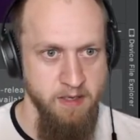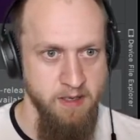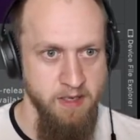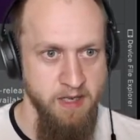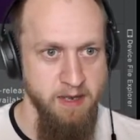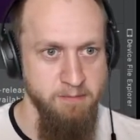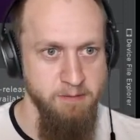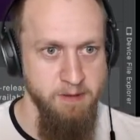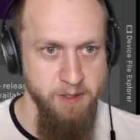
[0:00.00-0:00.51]
I
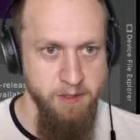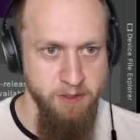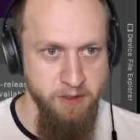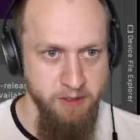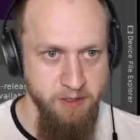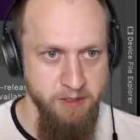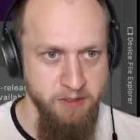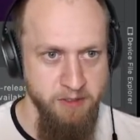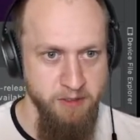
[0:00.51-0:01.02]
will
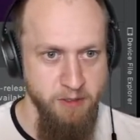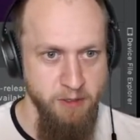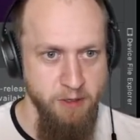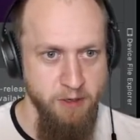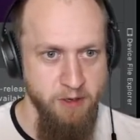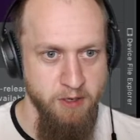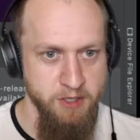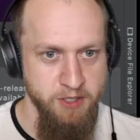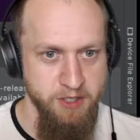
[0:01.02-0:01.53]
not
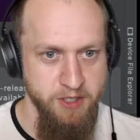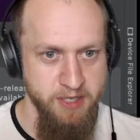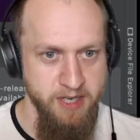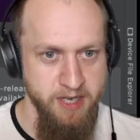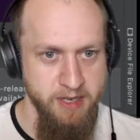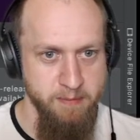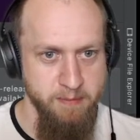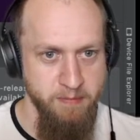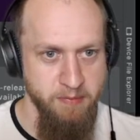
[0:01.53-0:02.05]
launch the app